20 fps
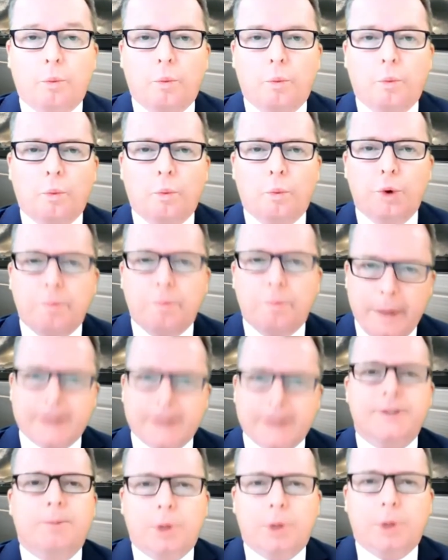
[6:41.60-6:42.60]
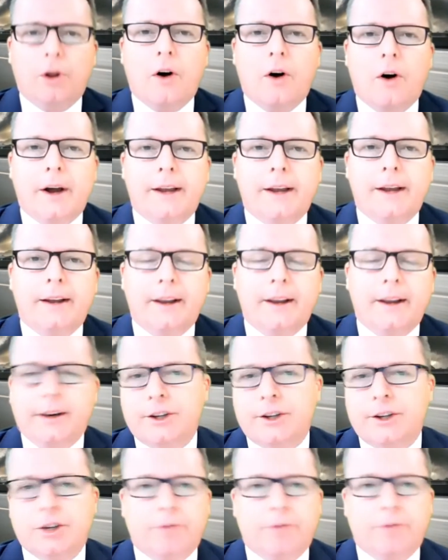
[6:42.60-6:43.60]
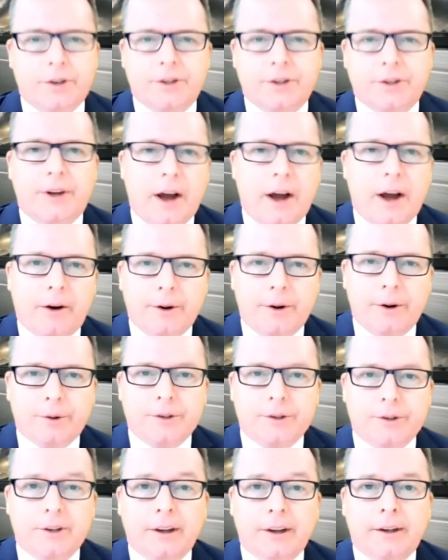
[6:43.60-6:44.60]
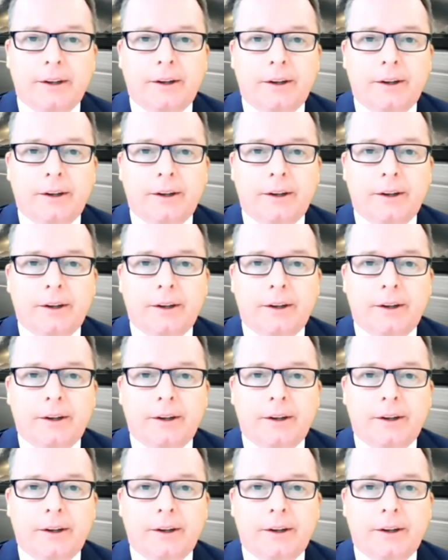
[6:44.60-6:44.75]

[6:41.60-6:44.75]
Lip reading: would best apply in each of the scenarios,